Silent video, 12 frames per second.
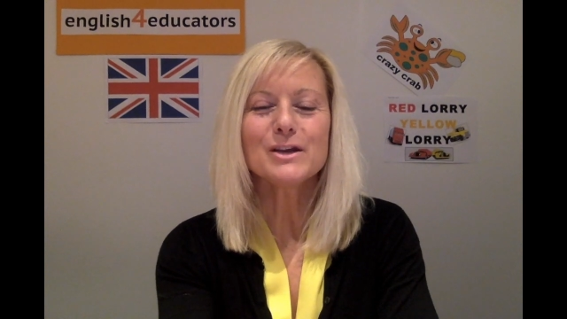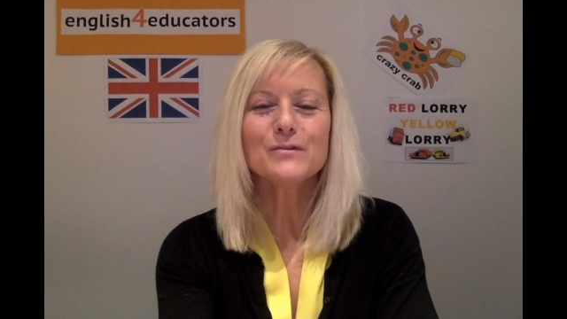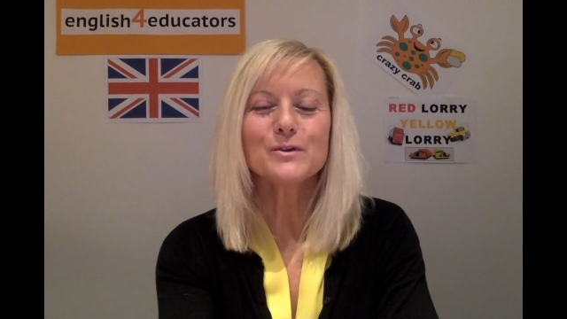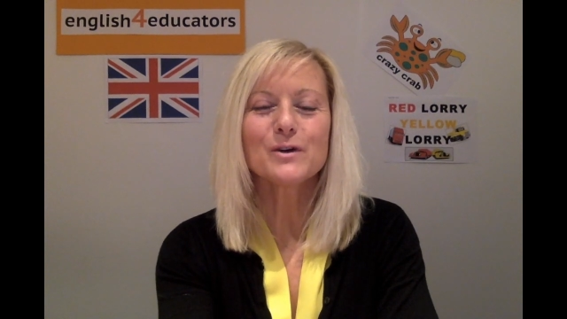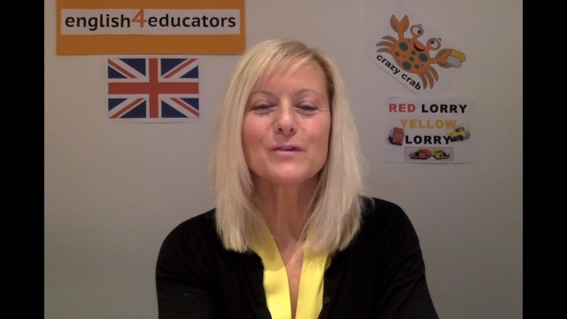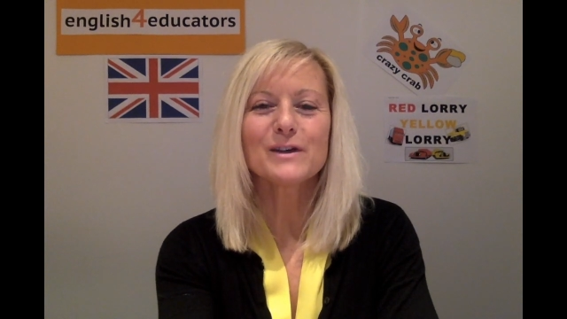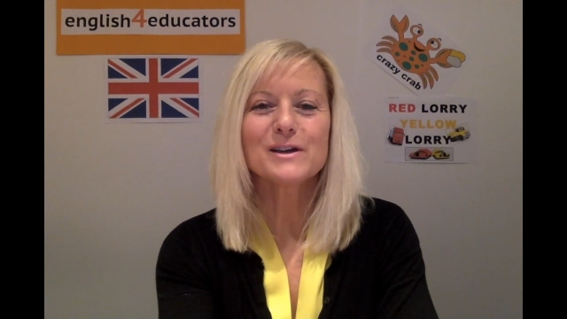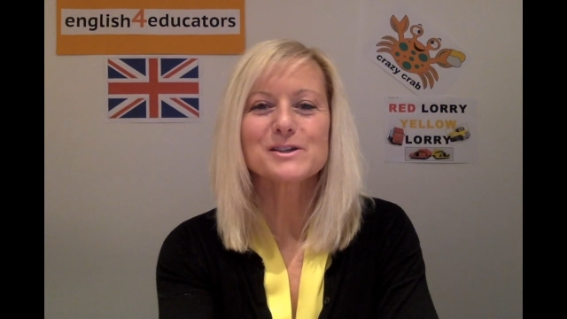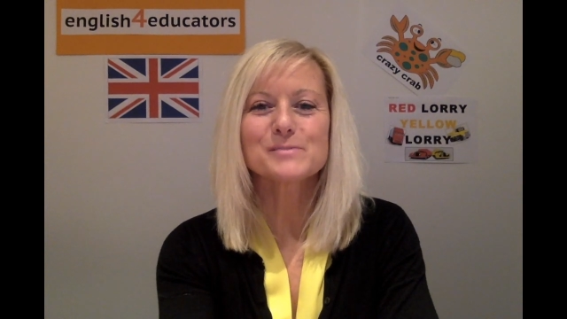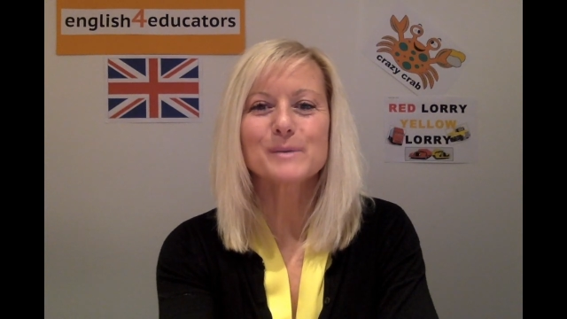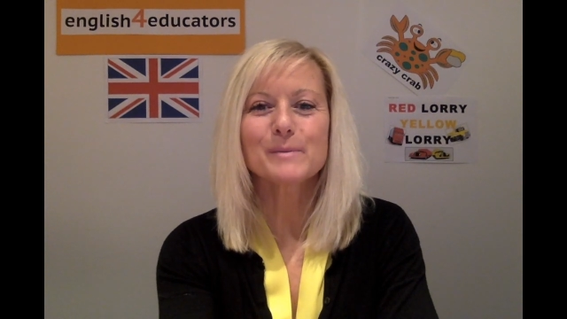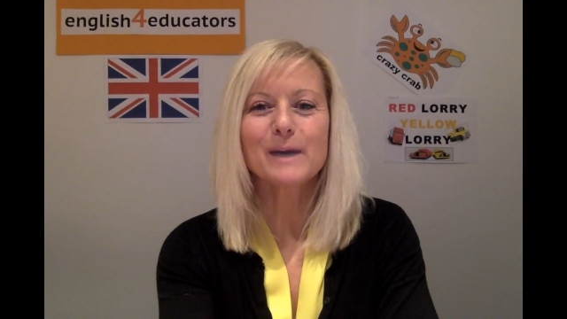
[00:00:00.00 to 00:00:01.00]
of you have asked
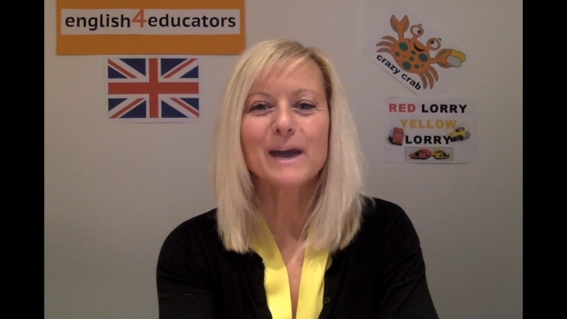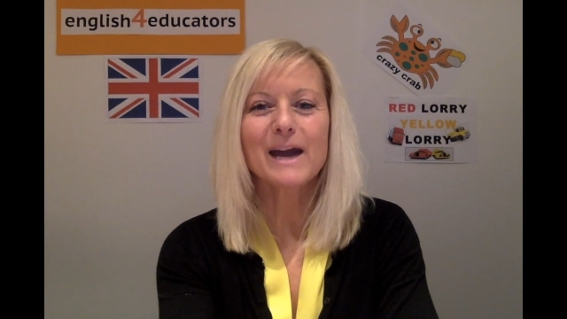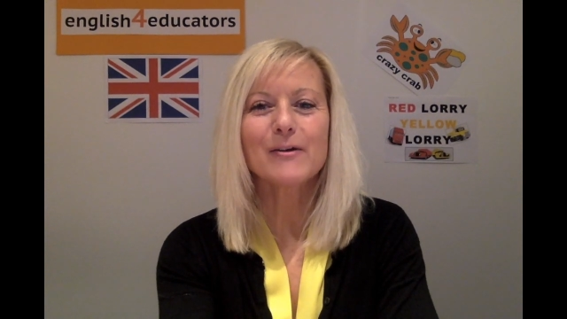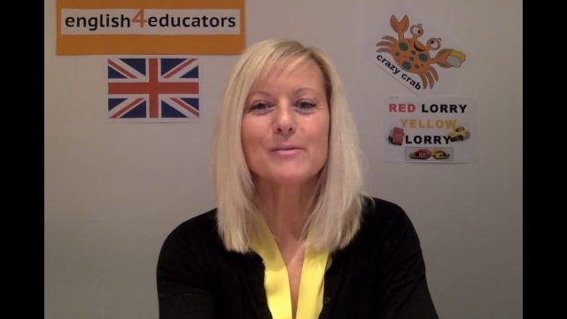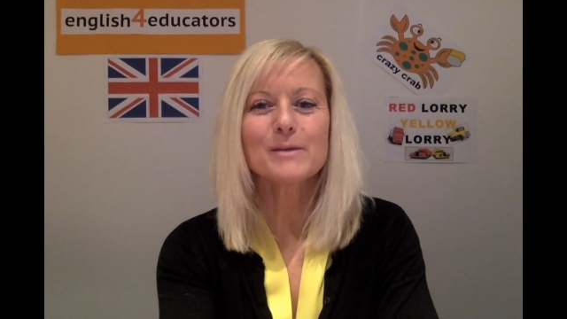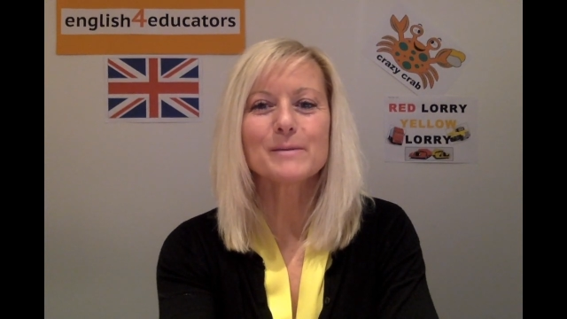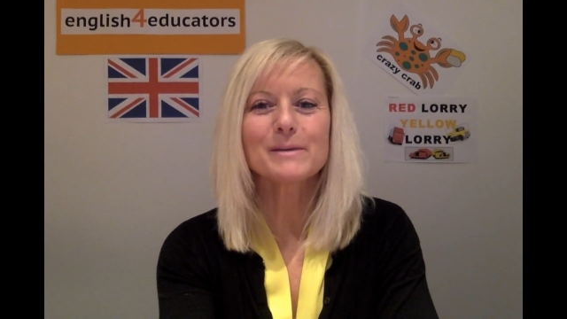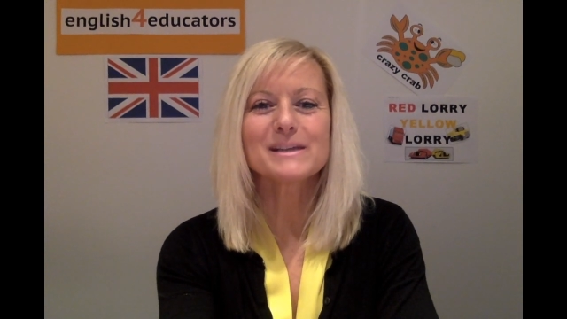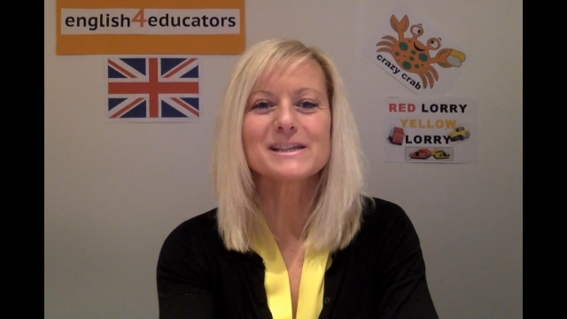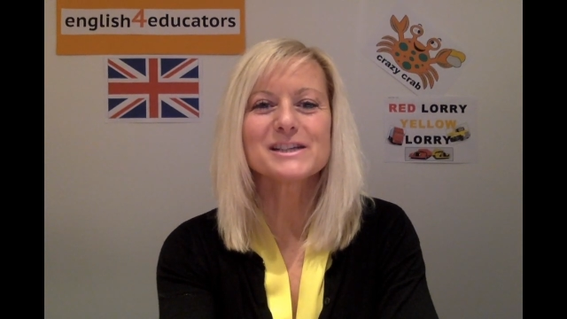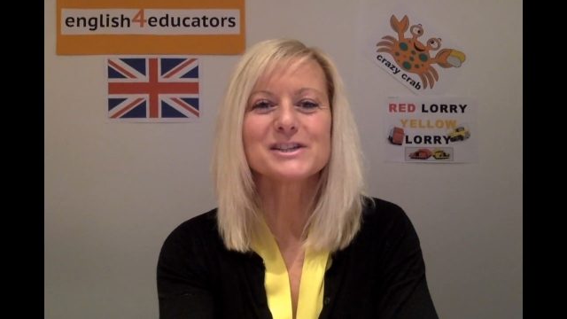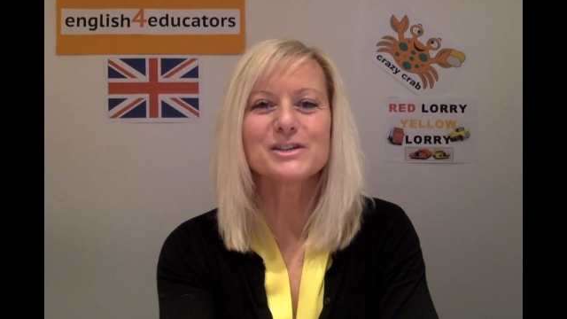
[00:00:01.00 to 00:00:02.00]
me about how I make my
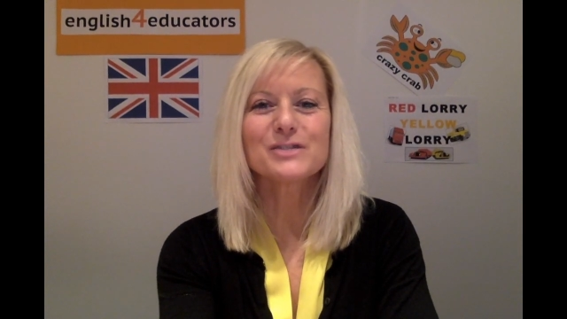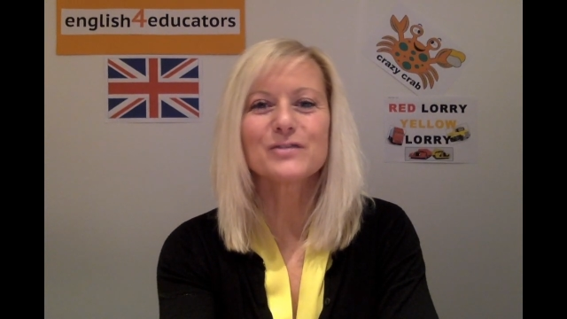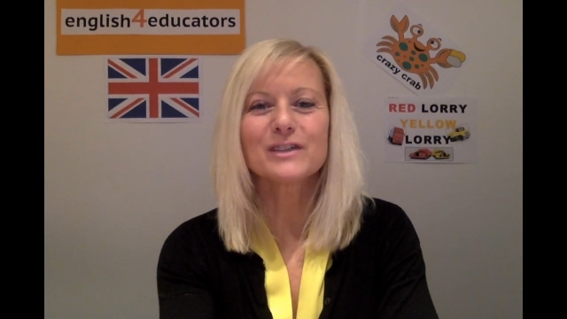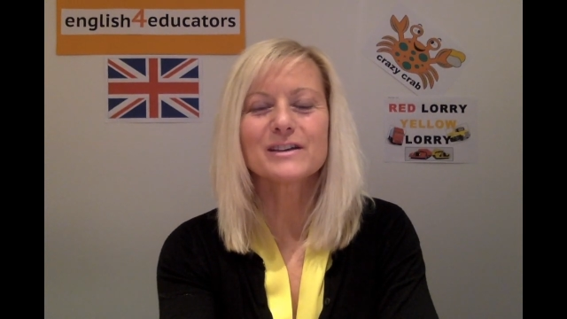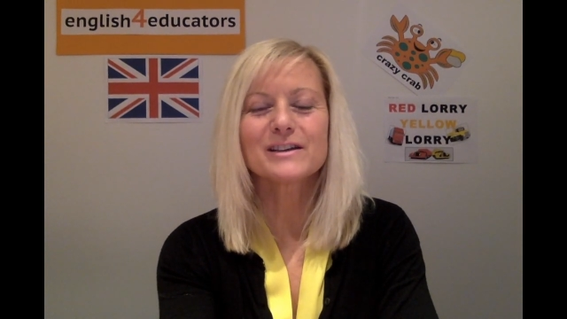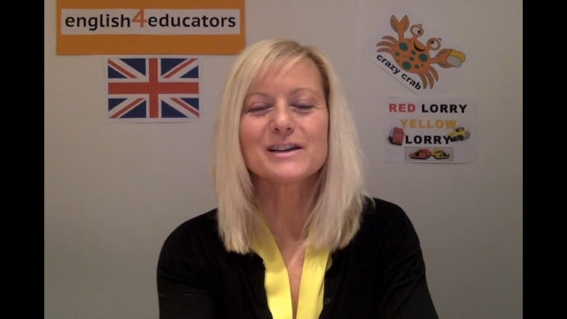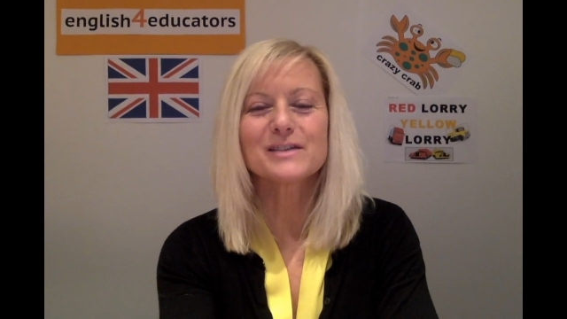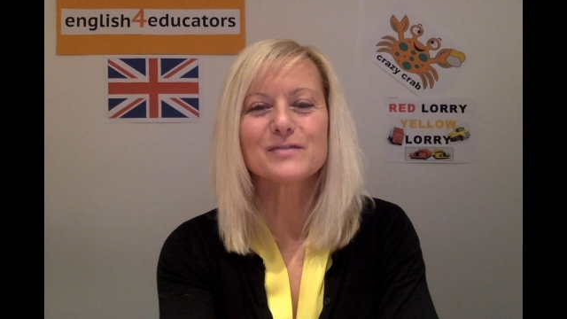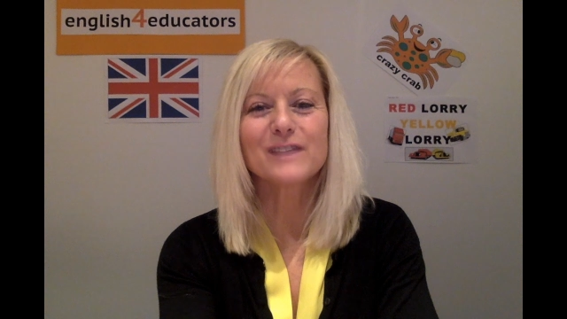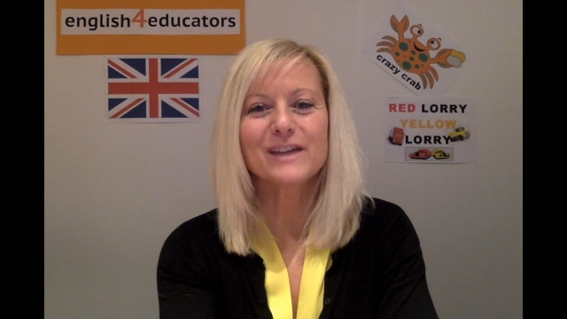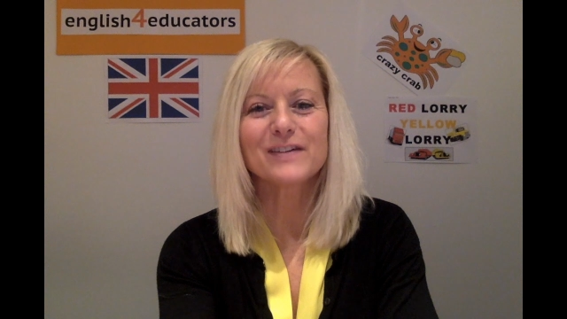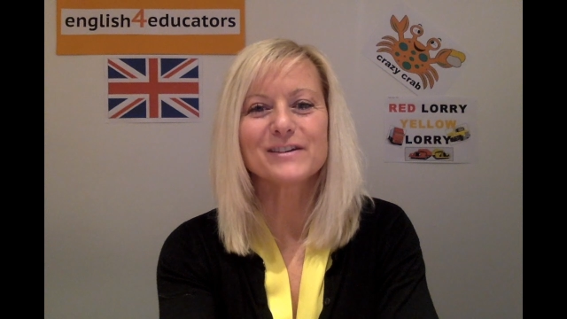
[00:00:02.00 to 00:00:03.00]
teaching fun and
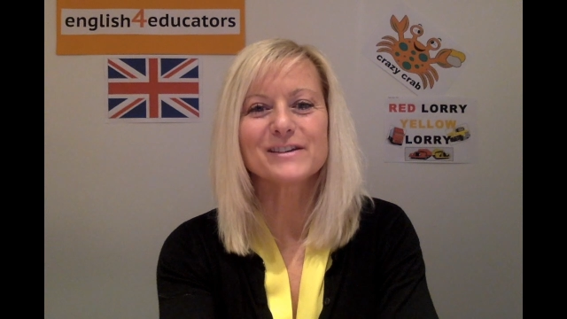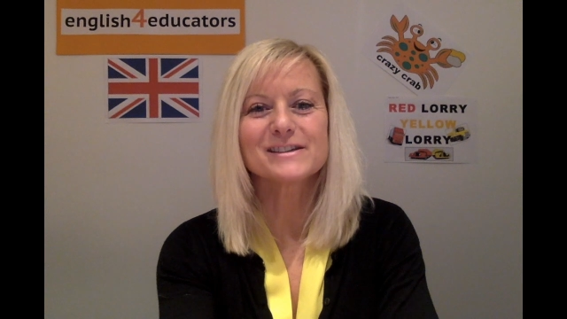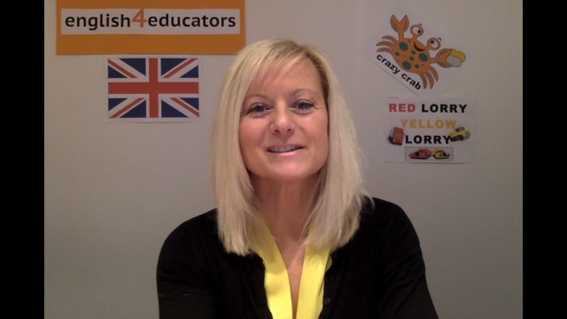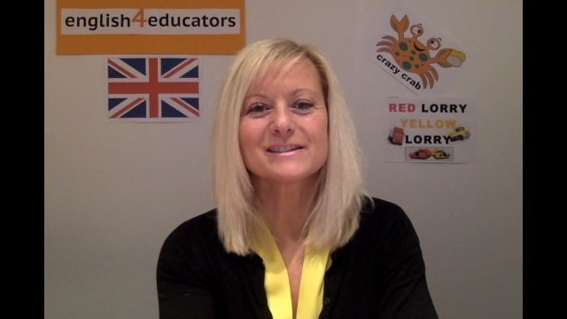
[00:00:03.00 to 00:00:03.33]
varied.